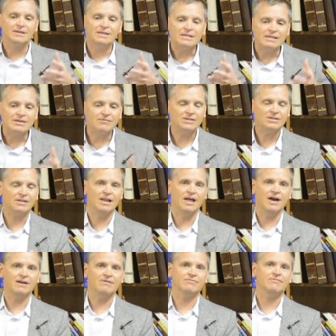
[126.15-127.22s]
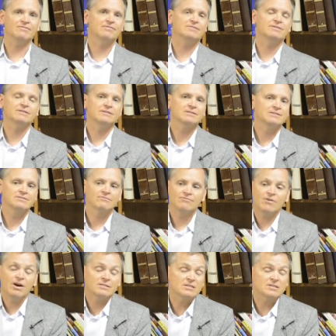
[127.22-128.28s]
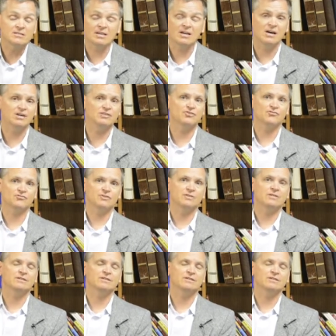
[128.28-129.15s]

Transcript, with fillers: giving life for us as a country.